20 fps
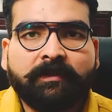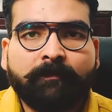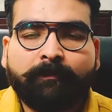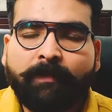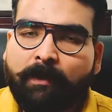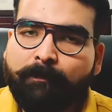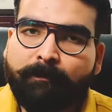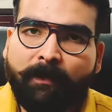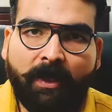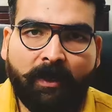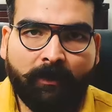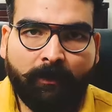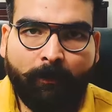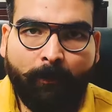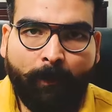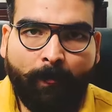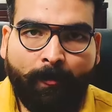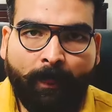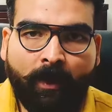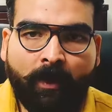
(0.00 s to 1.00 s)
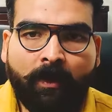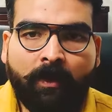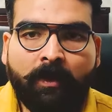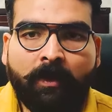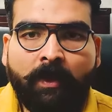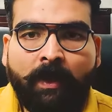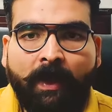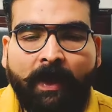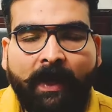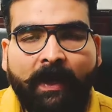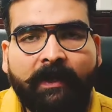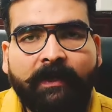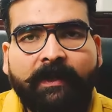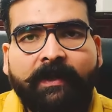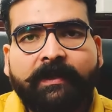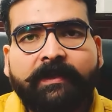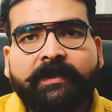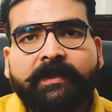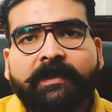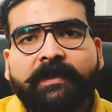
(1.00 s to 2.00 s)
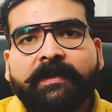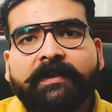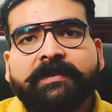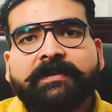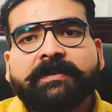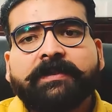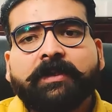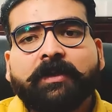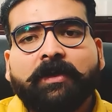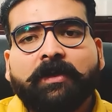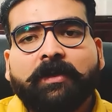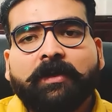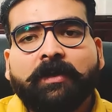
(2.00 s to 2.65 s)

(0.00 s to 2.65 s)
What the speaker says: Brahman, and it is